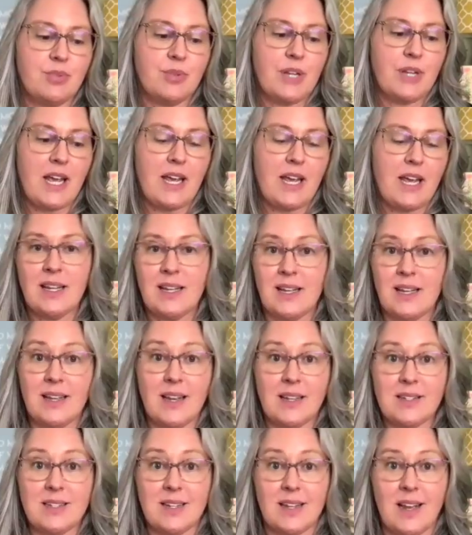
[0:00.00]
planning a
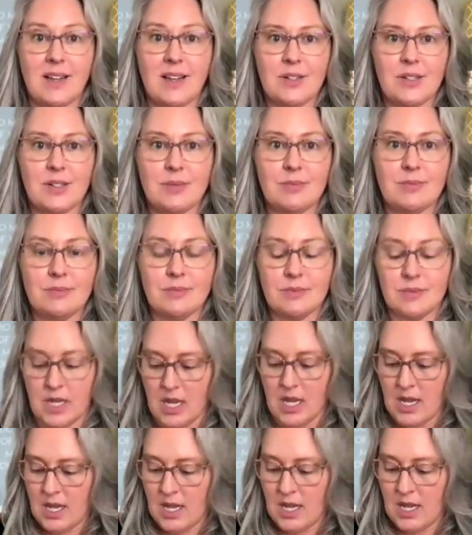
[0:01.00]
get together,
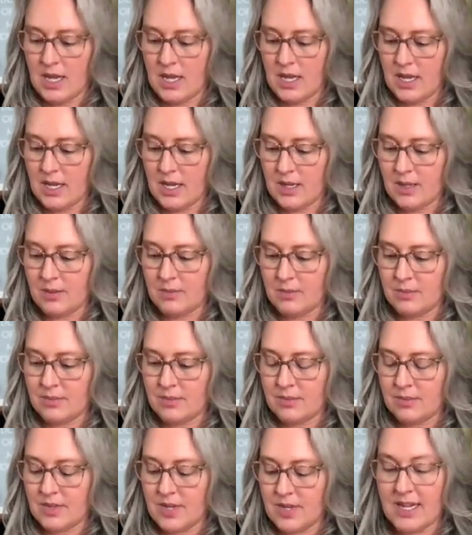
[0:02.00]

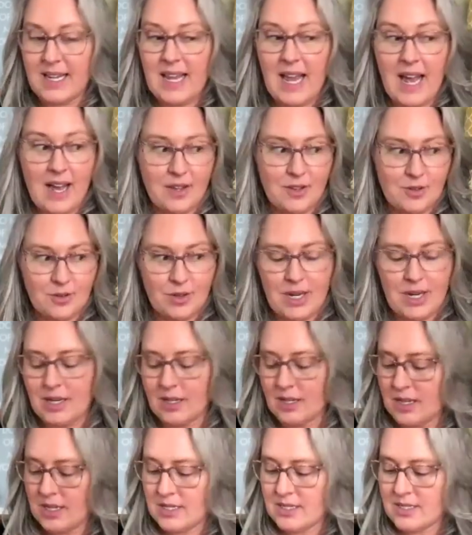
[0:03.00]
a
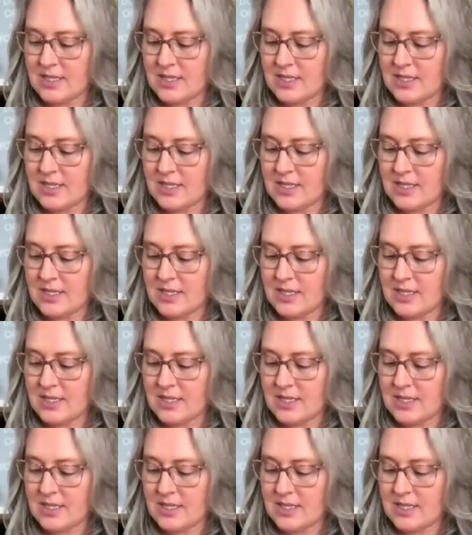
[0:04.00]
gathering.